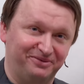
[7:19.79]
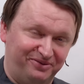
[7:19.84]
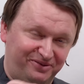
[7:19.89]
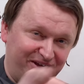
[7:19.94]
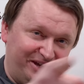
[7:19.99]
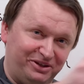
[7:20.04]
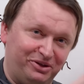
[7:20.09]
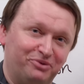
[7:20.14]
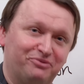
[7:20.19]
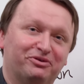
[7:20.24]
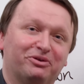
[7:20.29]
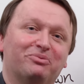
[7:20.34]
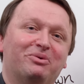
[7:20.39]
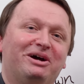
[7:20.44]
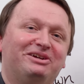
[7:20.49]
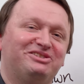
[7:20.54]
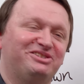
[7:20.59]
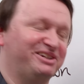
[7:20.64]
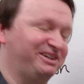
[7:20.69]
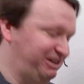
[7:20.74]
Thank you for
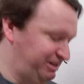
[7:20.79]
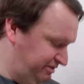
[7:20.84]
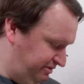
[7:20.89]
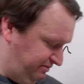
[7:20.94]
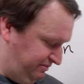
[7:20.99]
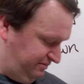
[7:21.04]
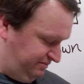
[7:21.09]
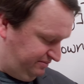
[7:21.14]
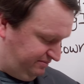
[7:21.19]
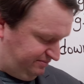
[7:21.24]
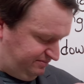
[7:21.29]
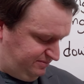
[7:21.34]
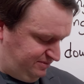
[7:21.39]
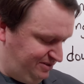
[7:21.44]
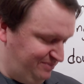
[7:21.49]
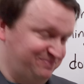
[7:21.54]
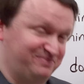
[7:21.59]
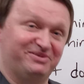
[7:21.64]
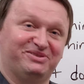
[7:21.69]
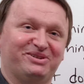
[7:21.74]
watching.
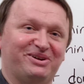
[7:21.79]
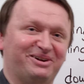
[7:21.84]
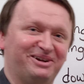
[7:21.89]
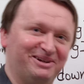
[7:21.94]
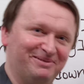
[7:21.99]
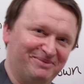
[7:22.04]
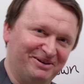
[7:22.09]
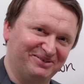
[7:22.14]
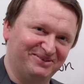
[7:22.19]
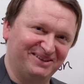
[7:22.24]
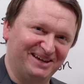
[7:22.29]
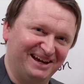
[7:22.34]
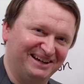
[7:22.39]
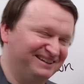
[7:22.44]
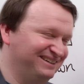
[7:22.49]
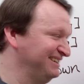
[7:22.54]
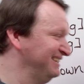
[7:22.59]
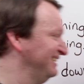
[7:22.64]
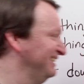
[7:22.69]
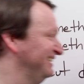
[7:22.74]
Oh, sorry about that.